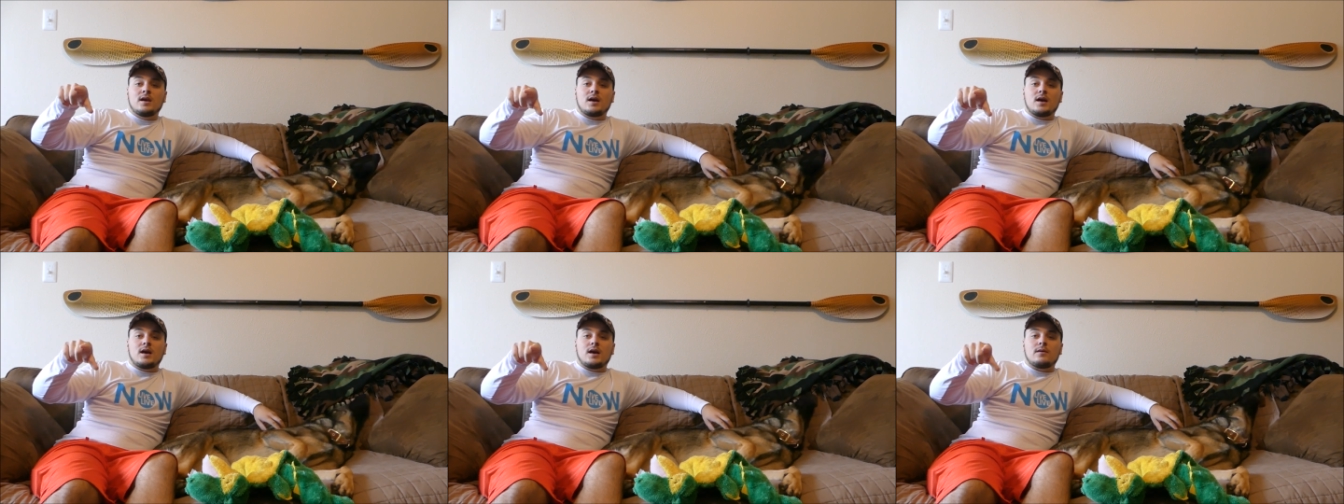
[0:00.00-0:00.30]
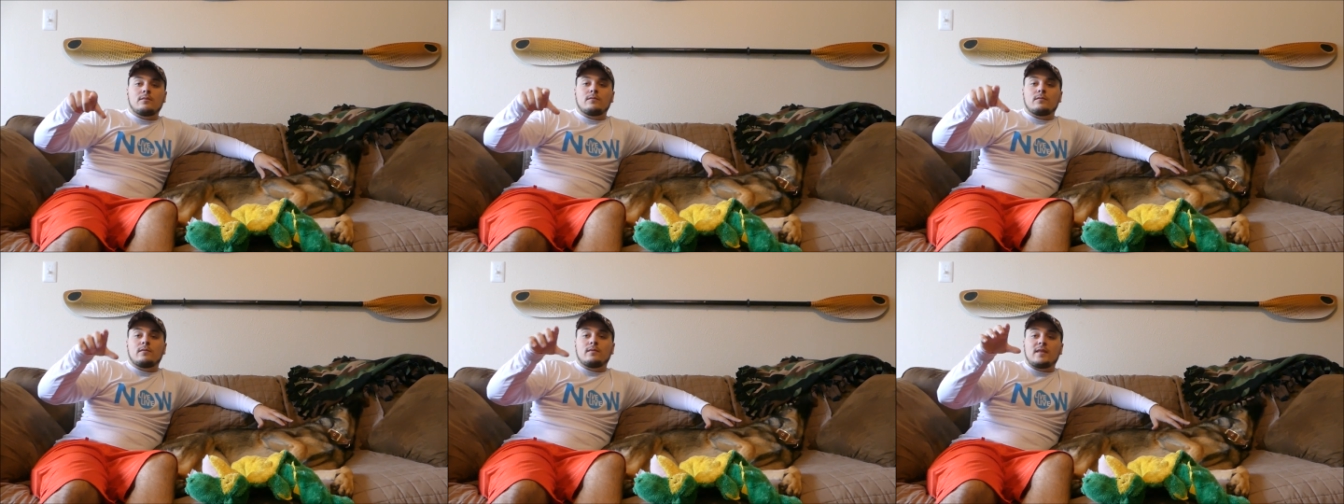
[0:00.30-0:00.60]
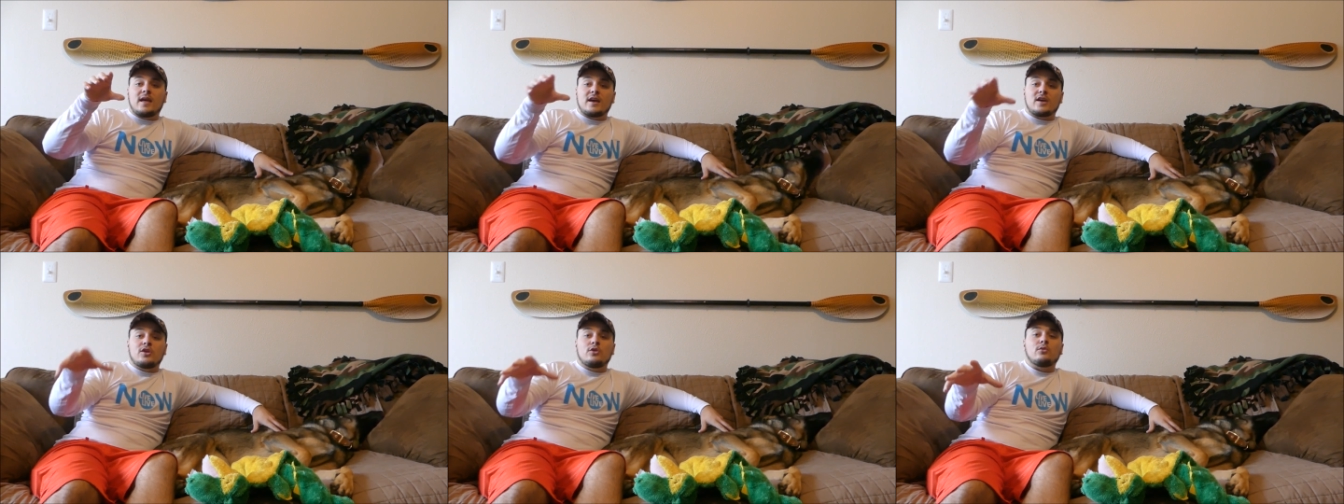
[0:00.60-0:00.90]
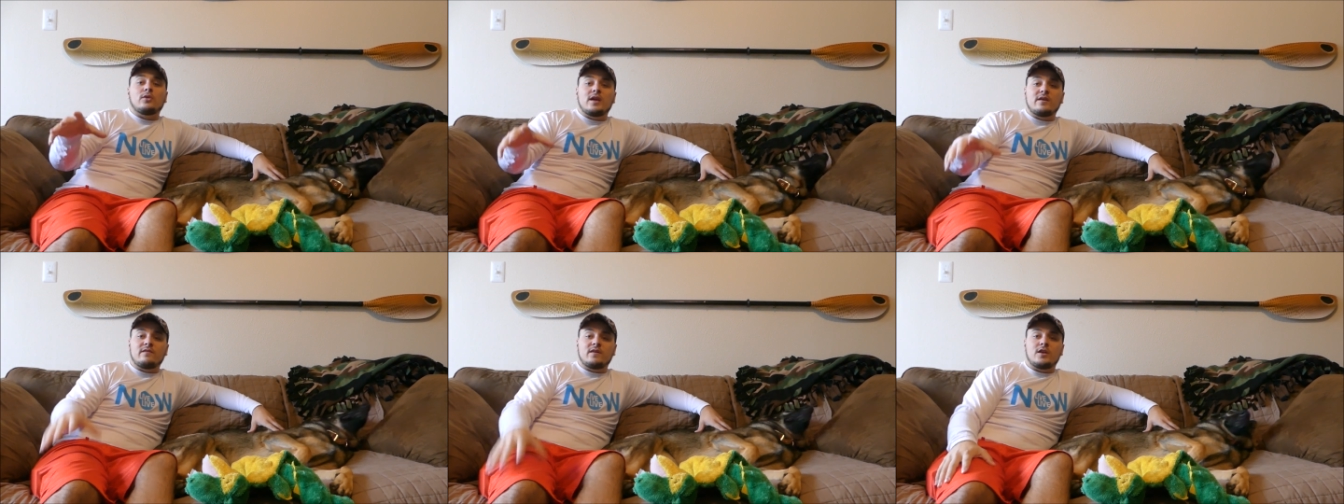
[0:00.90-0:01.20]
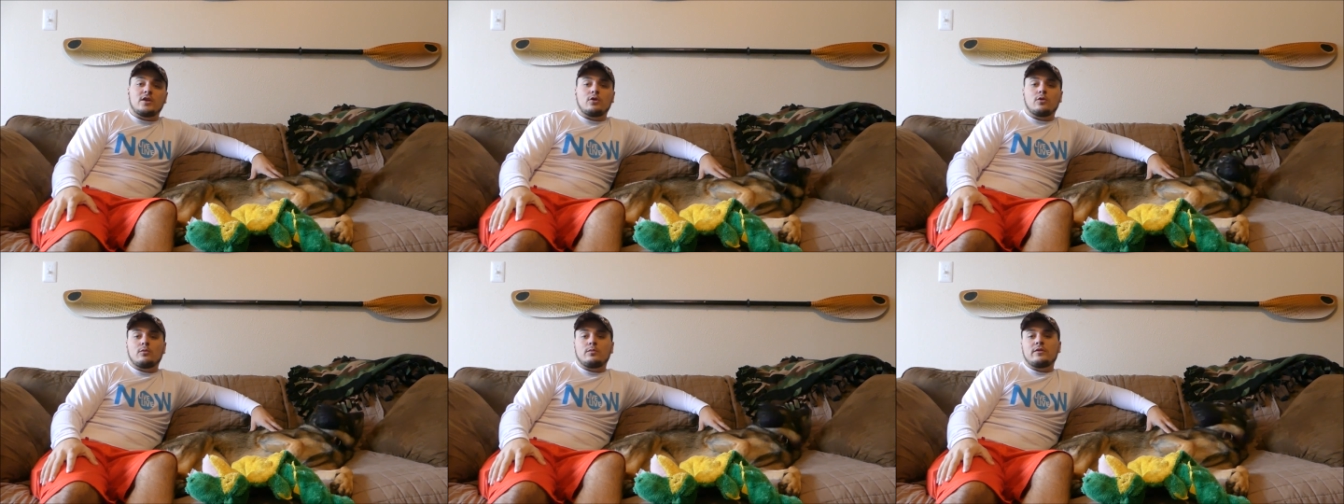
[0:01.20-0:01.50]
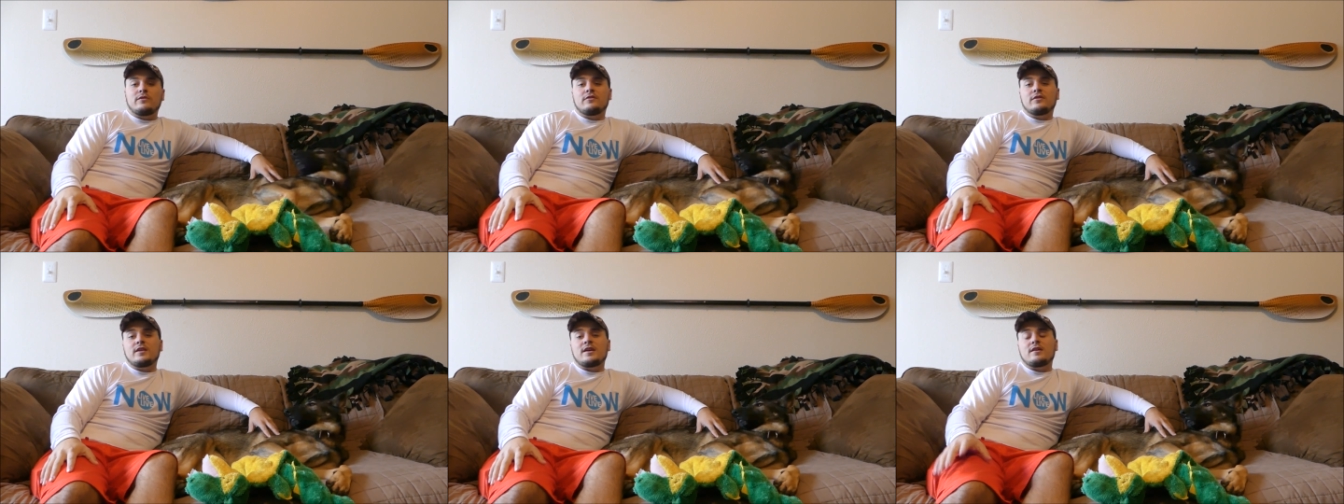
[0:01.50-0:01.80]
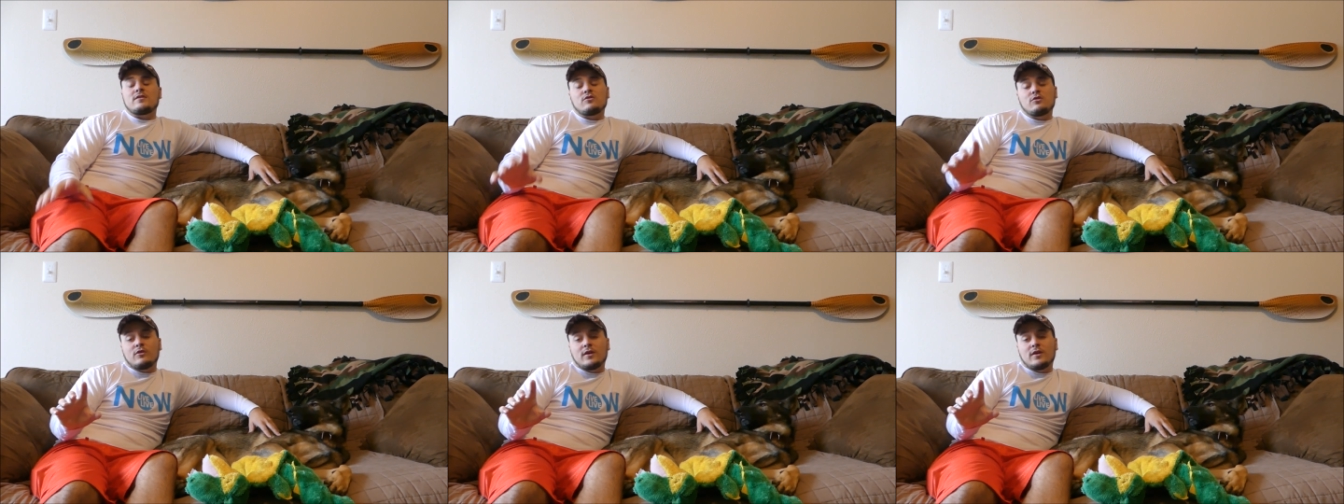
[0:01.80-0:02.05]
Um, that Q and A video will be released.